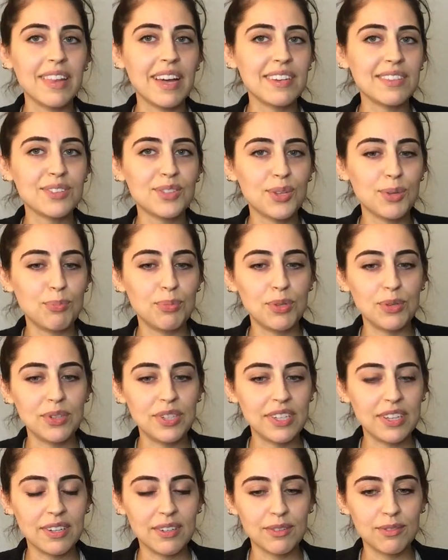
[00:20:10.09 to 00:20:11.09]
That is the
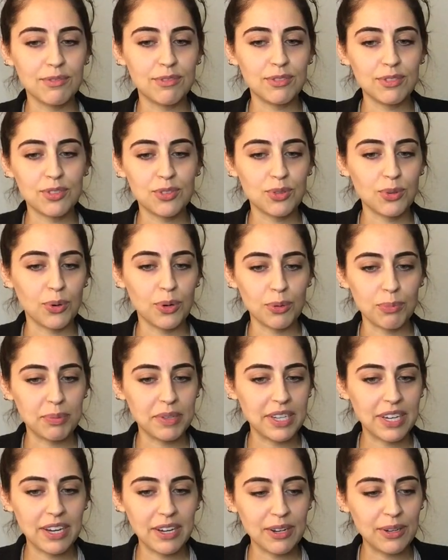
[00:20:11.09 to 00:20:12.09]
beauty of
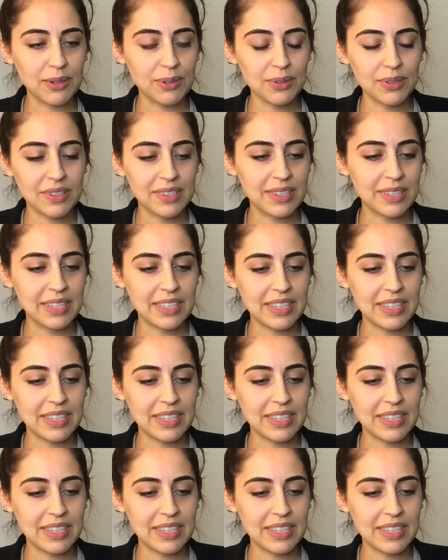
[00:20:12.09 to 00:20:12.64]
Scorpio.